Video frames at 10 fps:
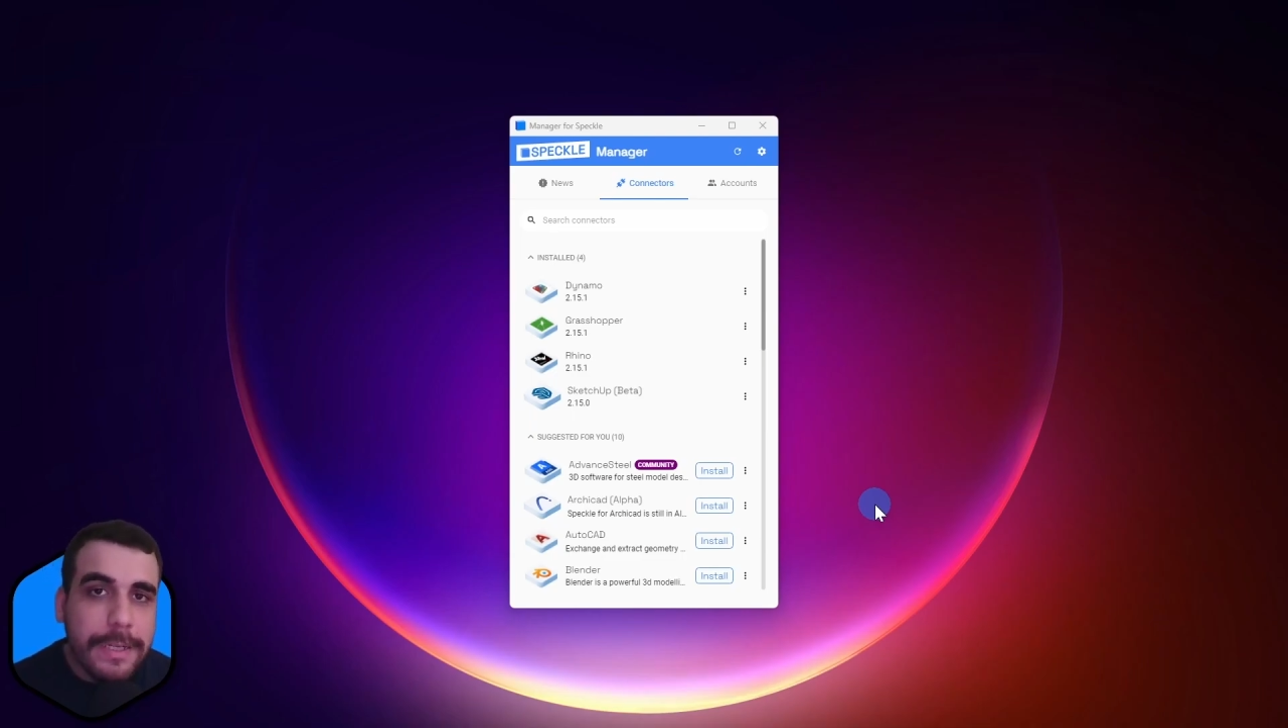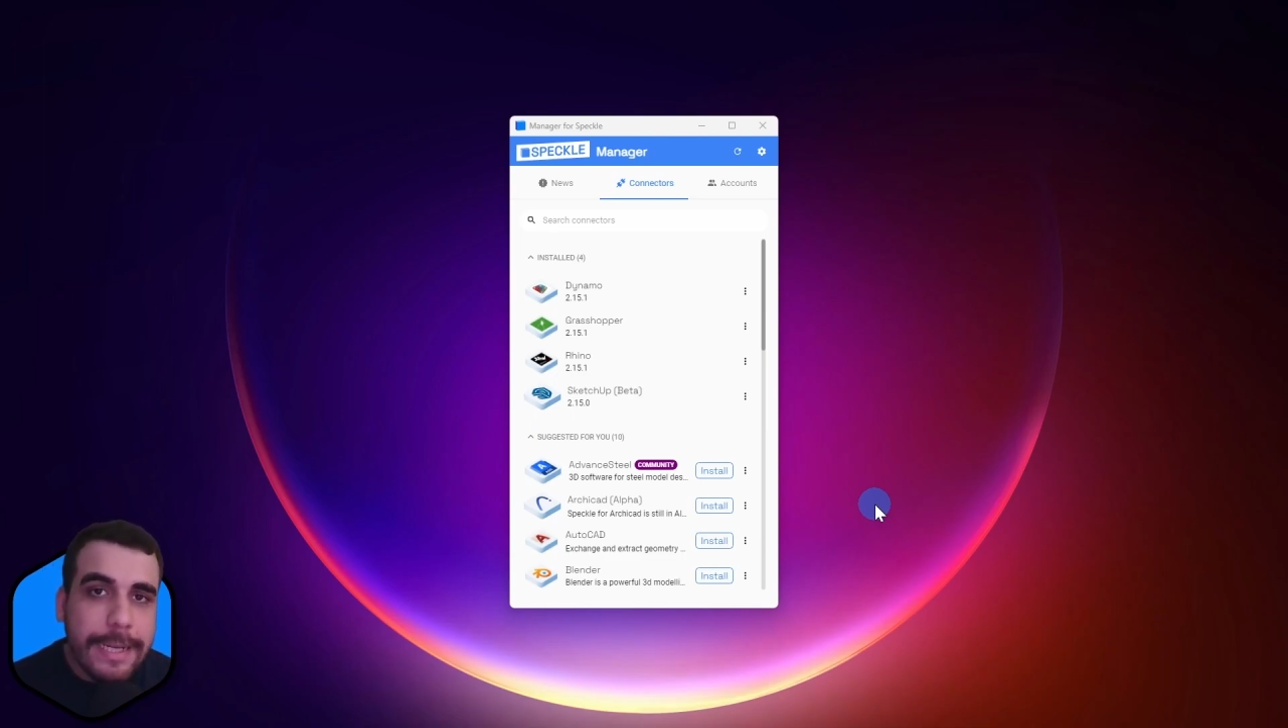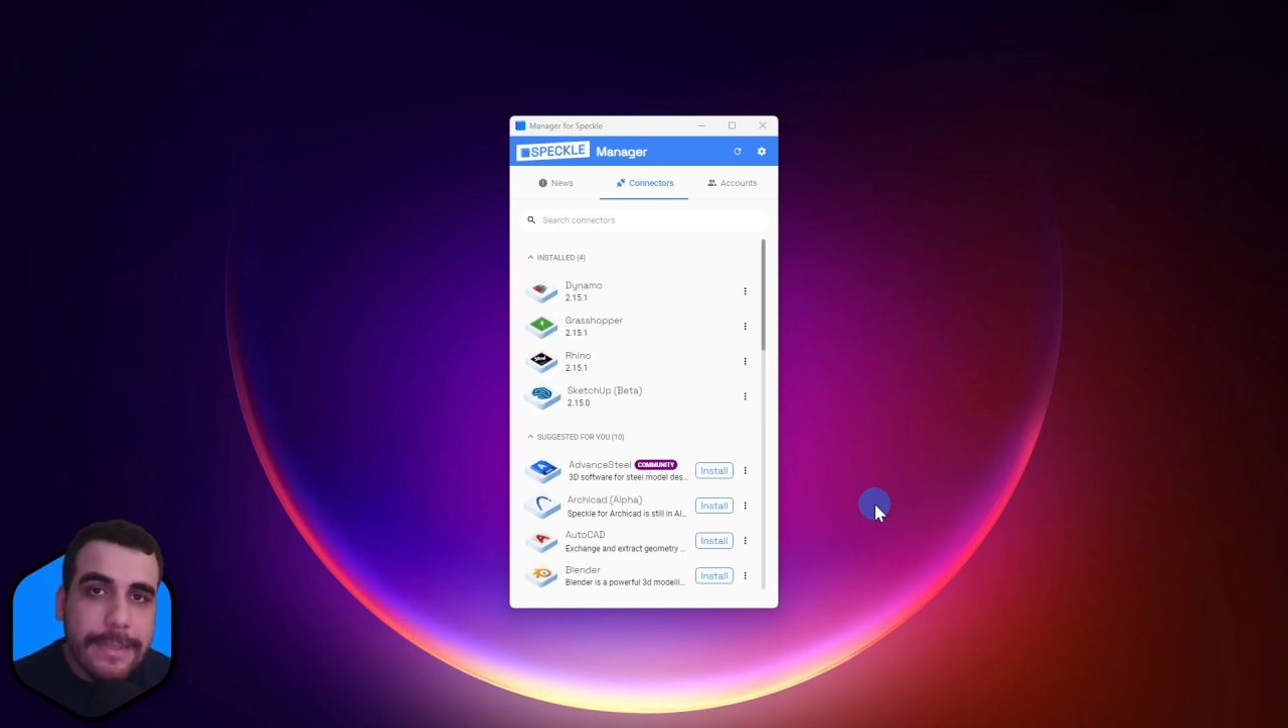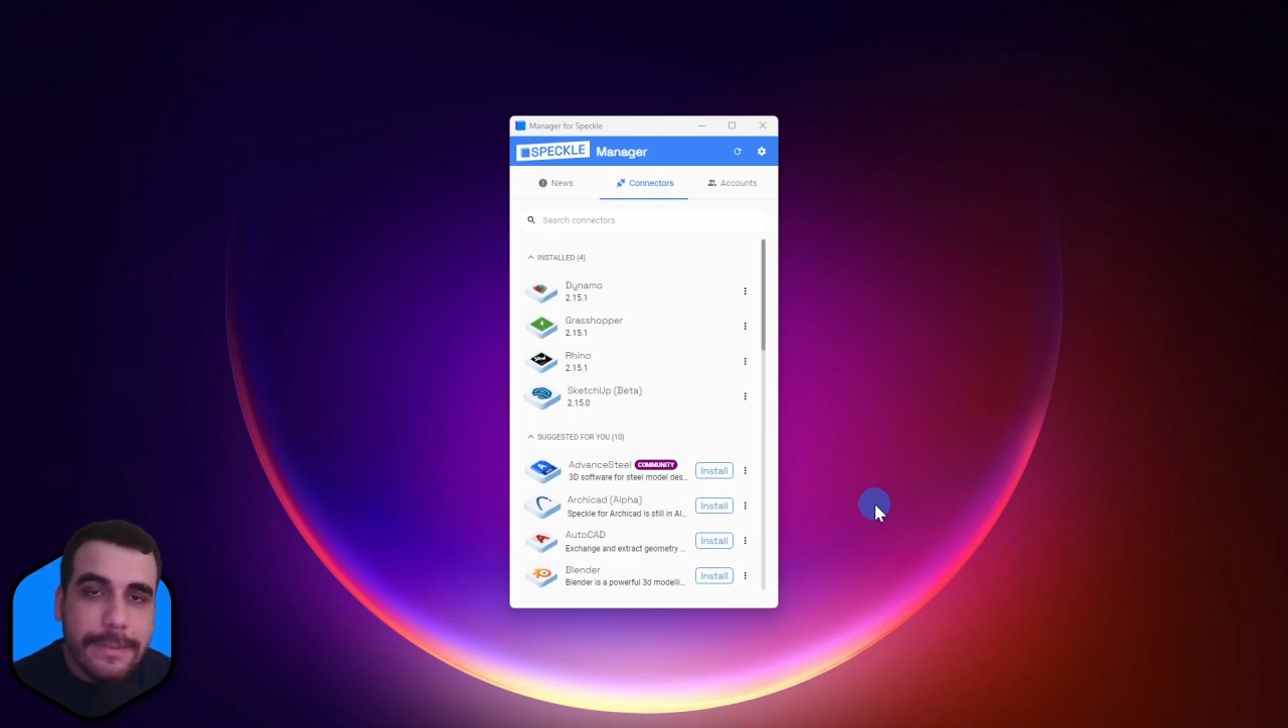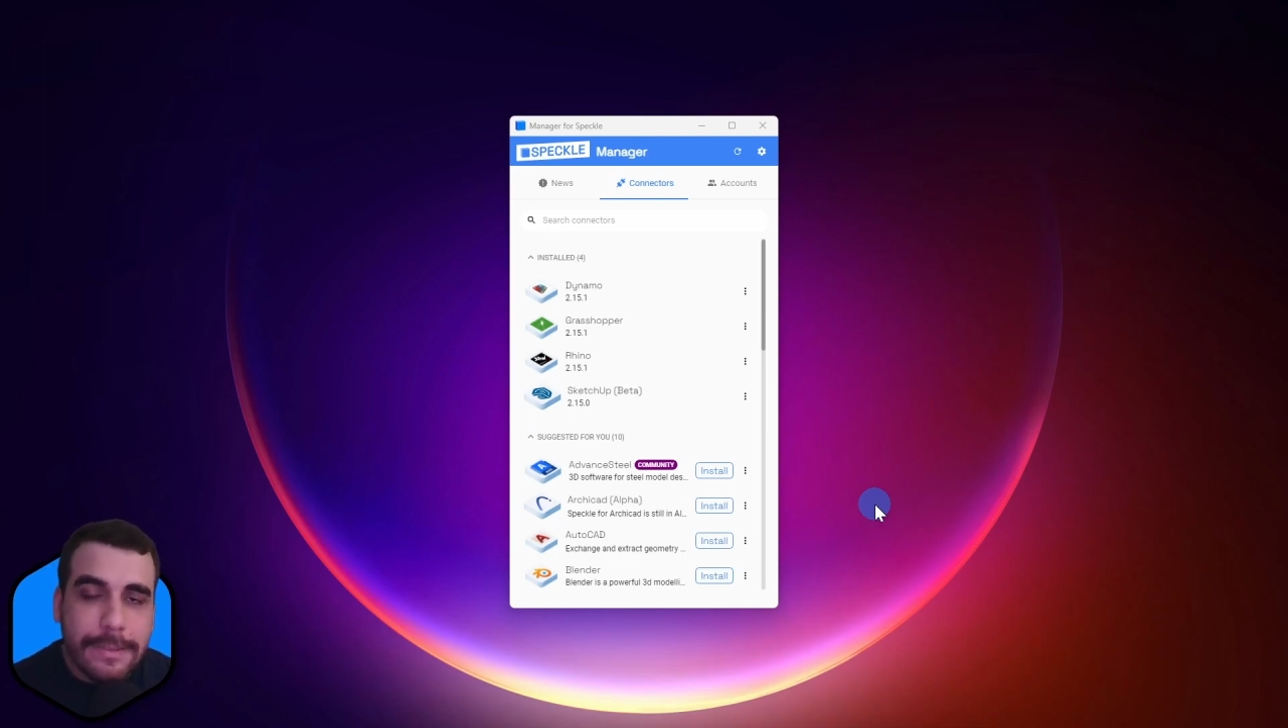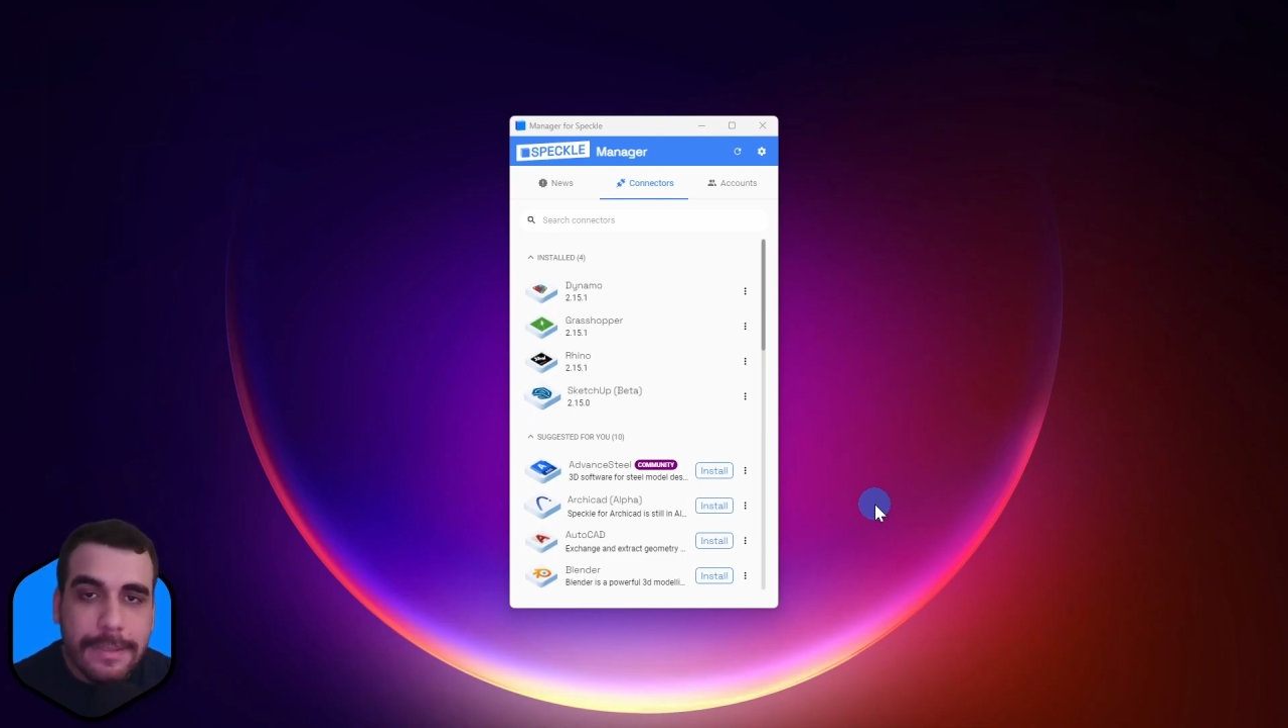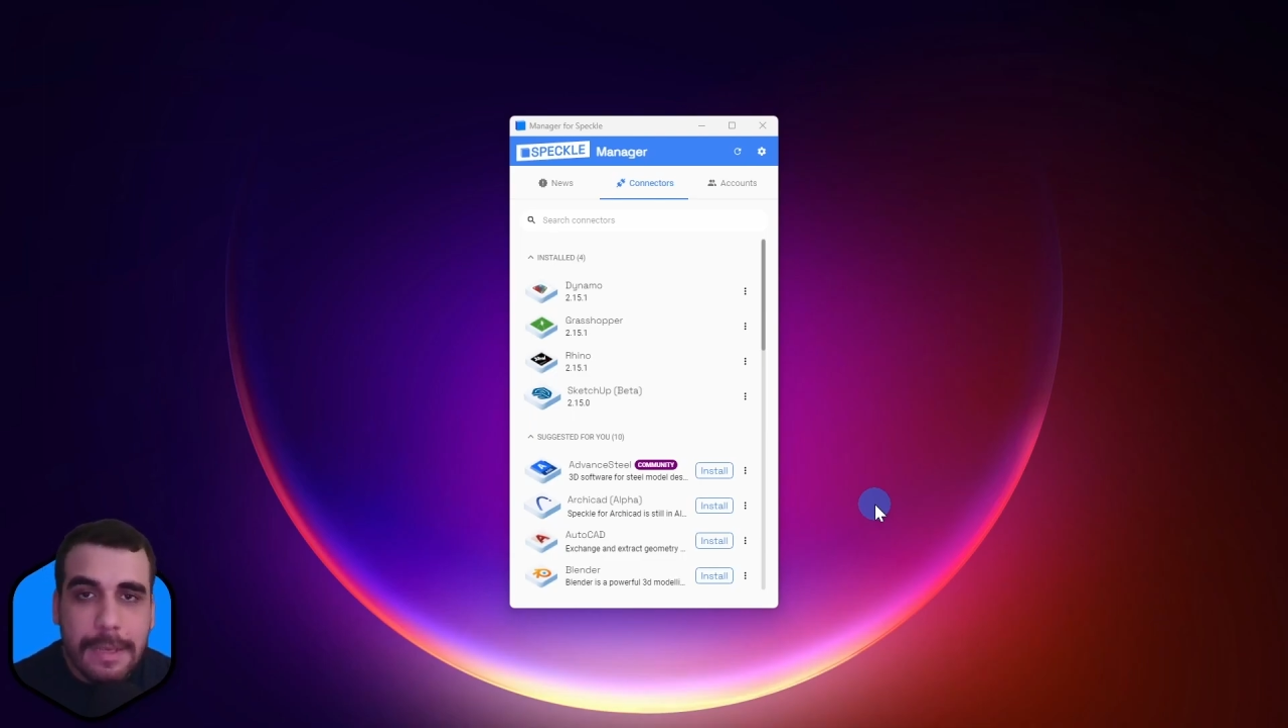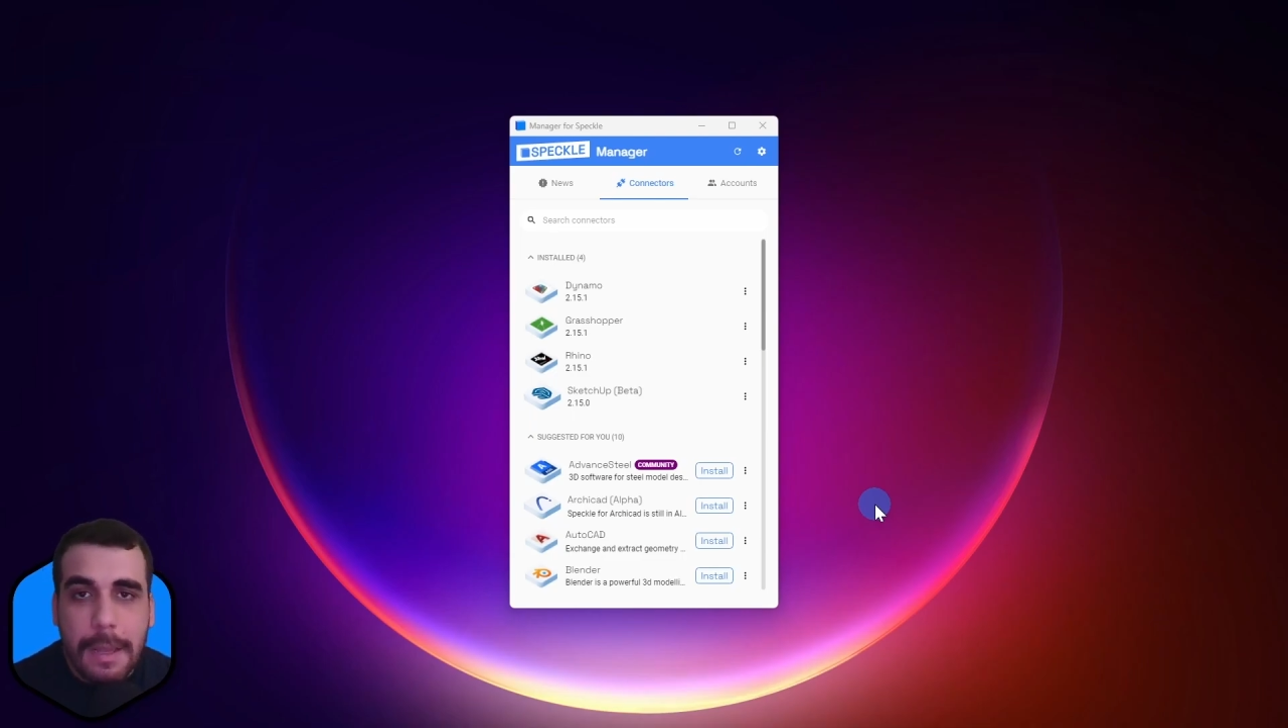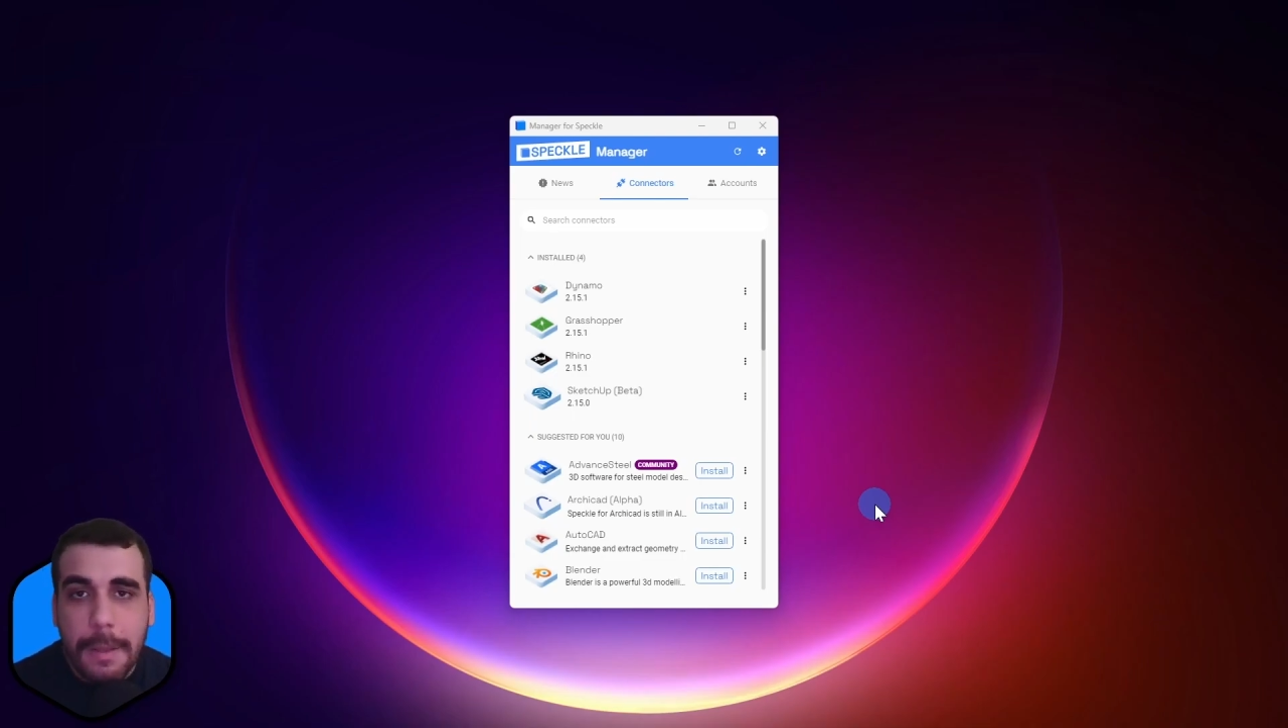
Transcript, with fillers: connectors,